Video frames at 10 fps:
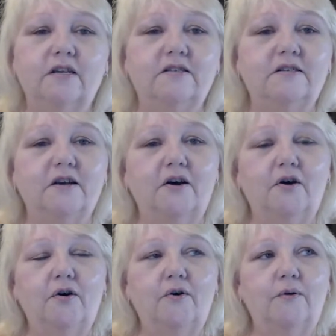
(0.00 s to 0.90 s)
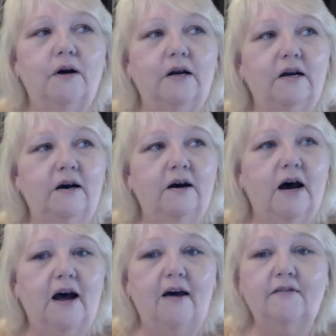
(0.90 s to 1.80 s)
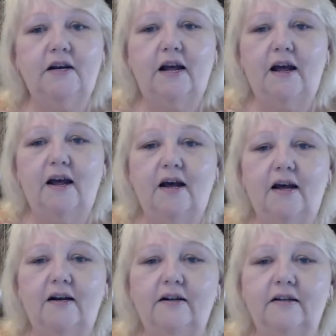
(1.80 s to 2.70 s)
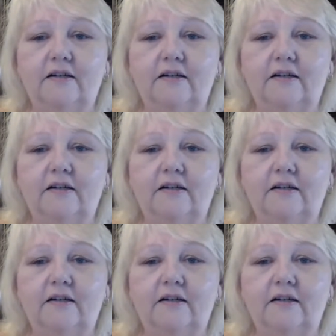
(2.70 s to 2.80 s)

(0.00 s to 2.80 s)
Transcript: So I haven't had